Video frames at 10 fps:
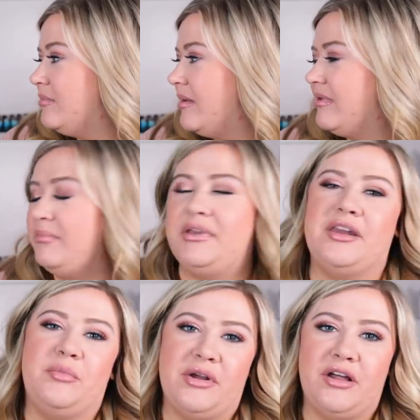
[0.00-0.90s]
the pumpkin
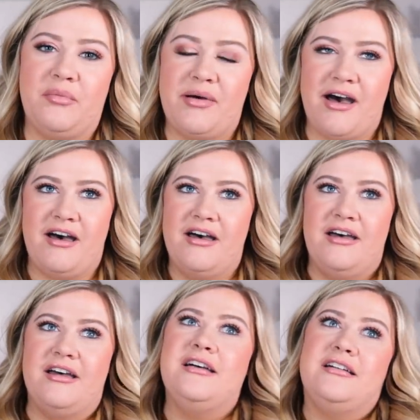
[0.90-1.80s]
peanut brittle, but
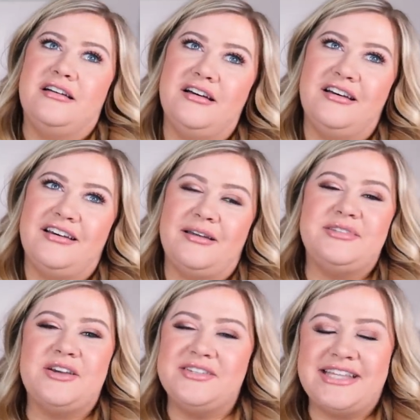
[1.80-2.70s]
I'm
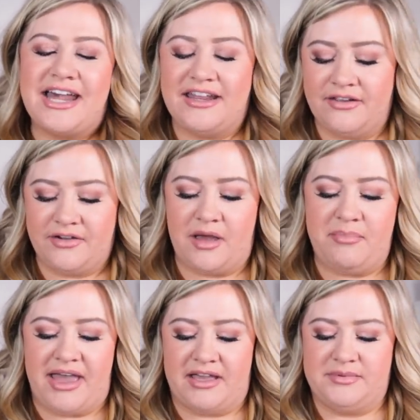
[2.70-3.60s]
so sad I never got
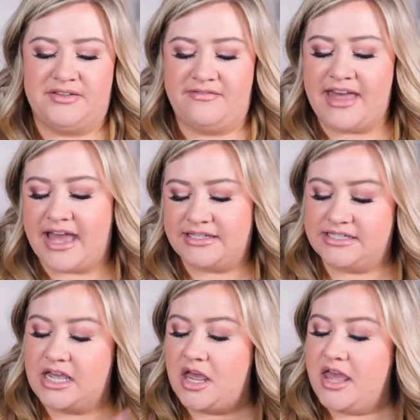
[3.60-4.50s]
backups of that.